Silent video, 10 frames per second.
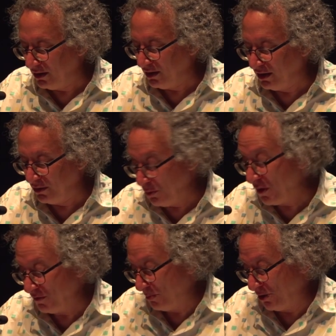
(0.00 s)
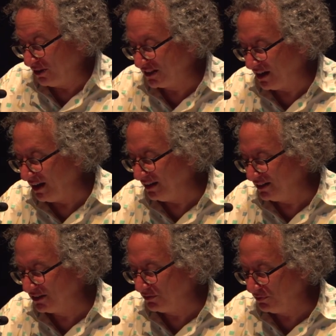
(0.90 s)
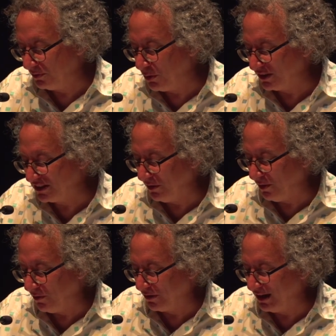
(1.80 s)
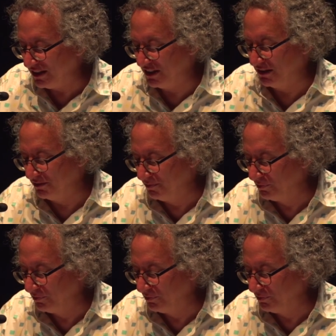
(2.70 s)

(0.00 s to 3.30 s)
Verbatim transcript: uh, or Pearlstein is, of course, no longer an issue.